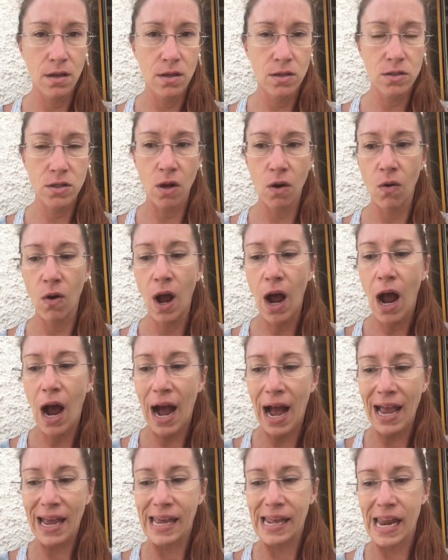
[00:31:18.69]
so
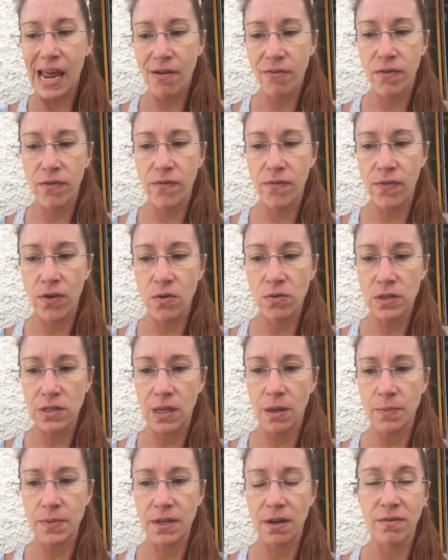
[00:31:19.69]
i can have a few
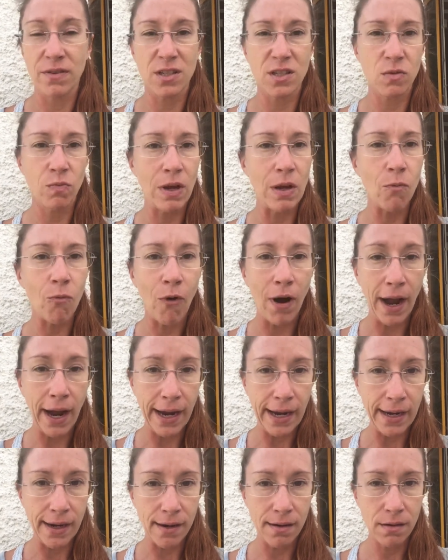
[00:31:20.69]
sips of a sweet
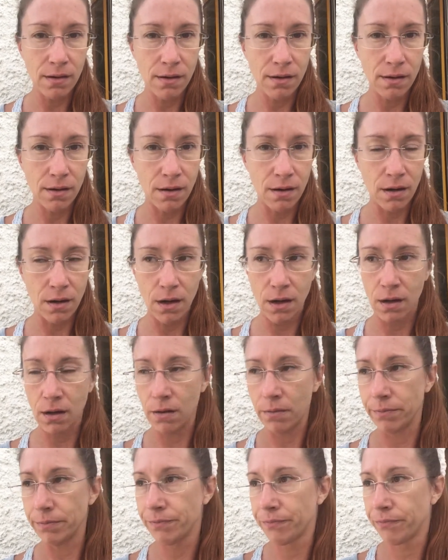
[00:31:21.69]
wine on a